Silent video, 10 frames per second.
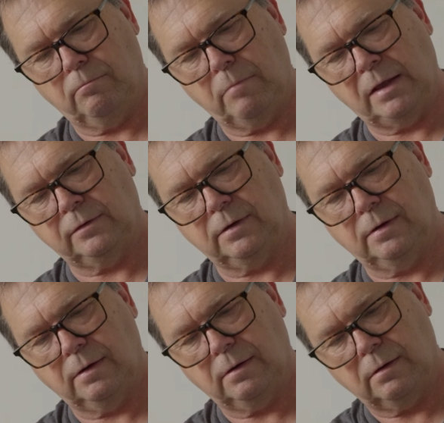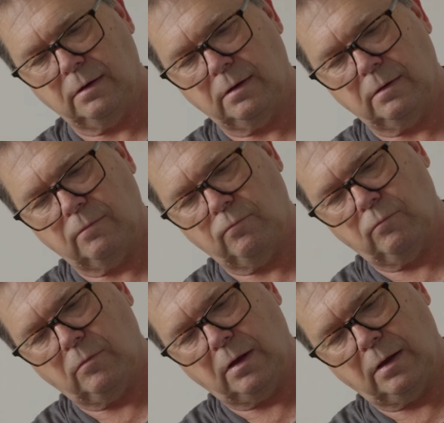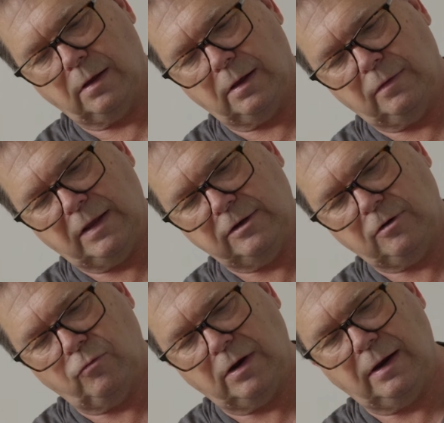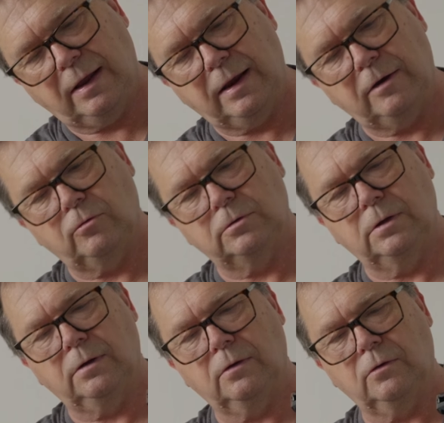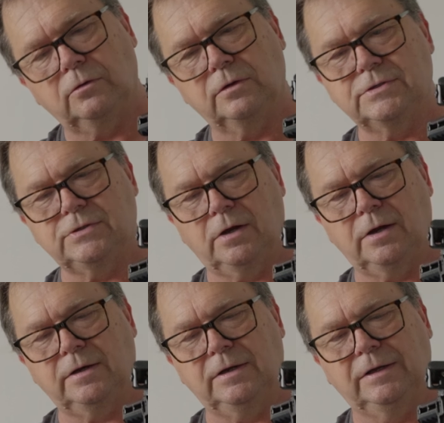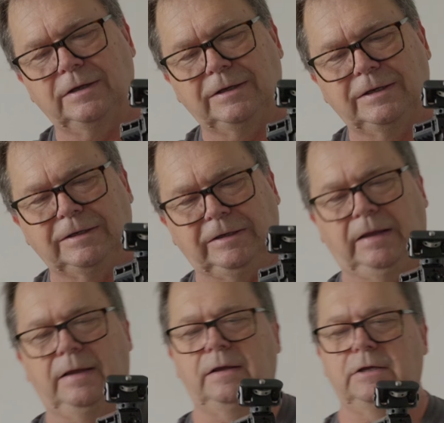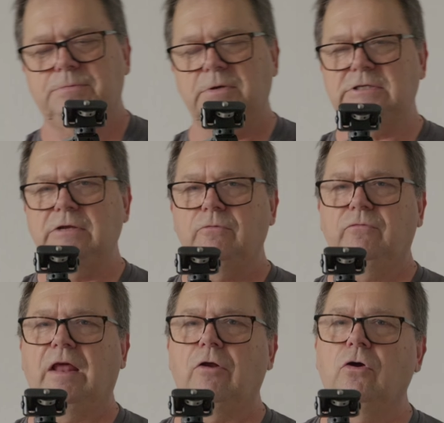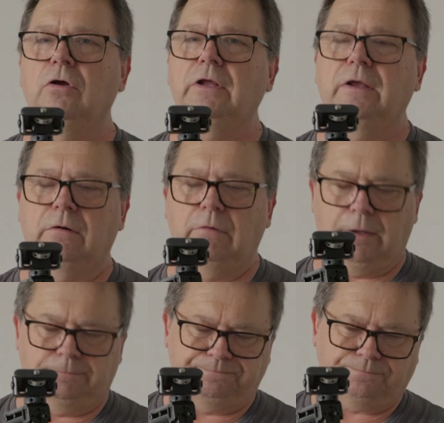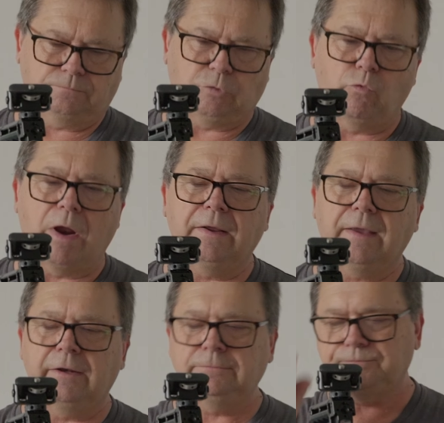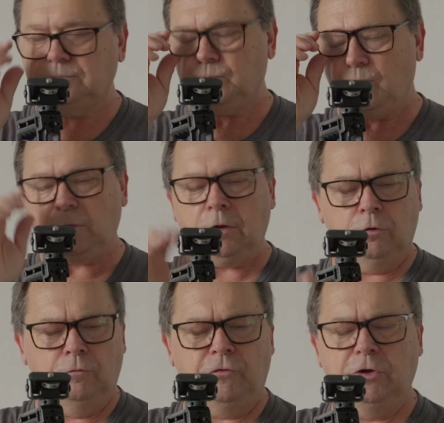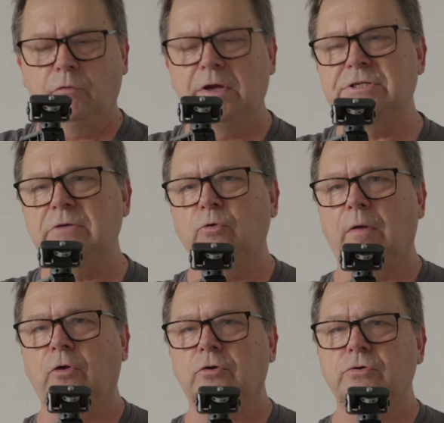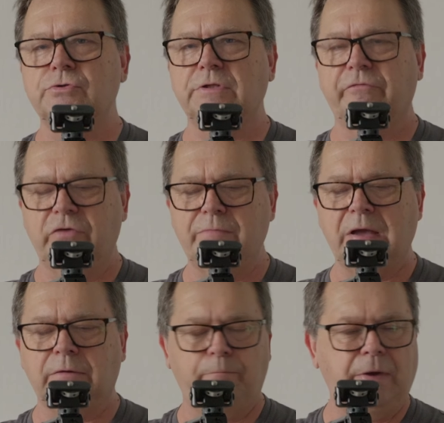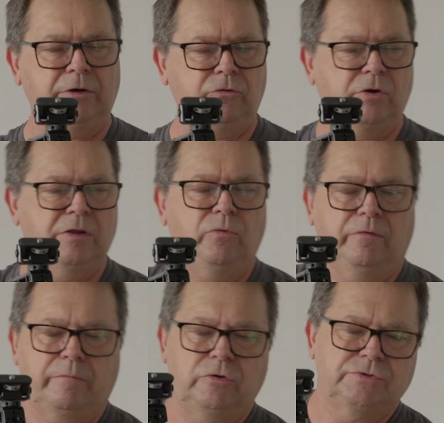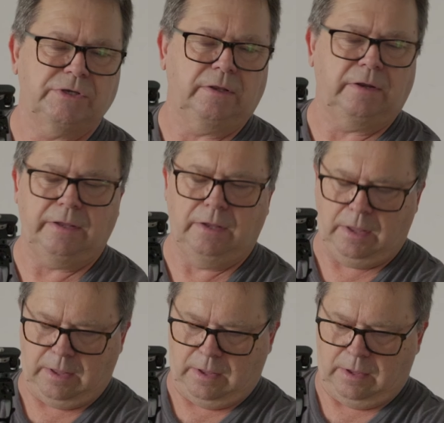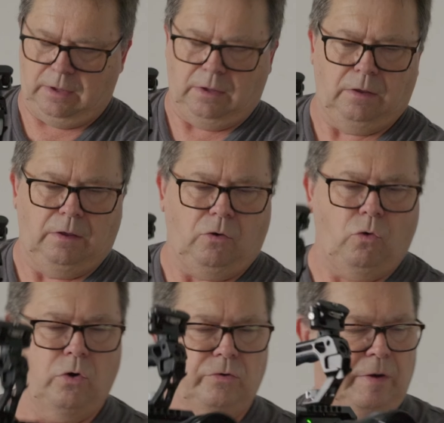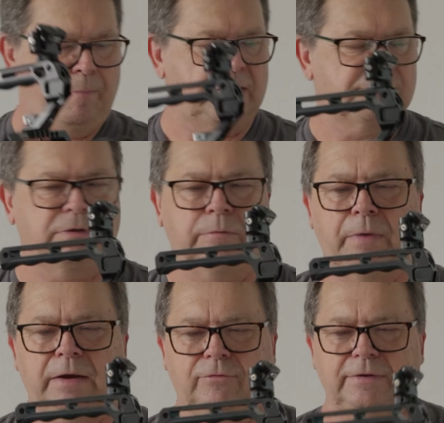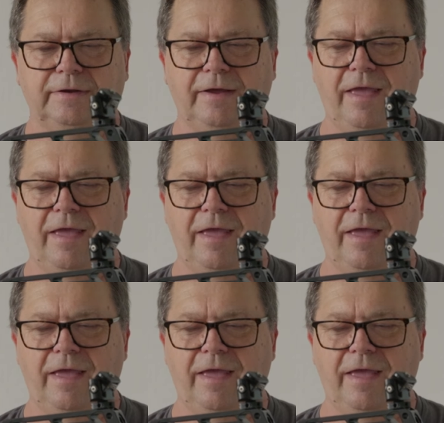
mount a NATO rail handle on the side, especially with that earlier run and gun configuration when I'm not using the V-mount battery, when I'm using the ordinary Panasonic battery